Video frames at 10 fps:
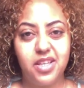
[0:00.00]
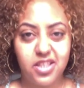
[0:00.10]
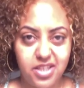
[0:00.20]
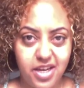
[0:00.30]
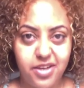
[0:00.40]

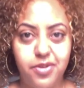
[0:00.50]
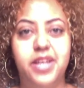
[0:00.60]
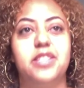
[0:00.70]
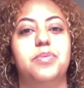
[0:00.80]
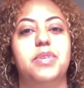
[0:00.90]
shadow
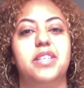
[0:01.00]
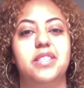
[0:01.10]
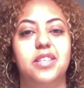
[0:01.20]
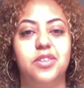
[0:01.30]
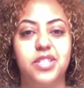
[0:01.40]

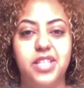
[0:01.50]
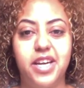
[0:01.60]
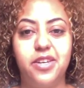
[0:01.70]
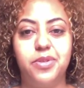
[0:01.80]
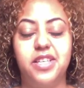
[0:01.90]
aspect, your
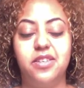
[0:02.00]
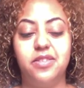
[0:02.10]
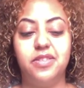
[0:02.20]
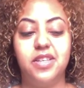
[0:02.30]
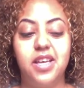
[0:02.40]
shadow
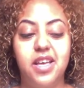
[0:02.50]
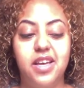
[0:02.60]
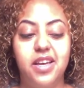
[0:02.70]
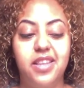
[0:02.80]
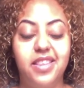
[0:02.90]
self.
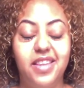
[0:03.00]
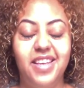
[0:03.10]
And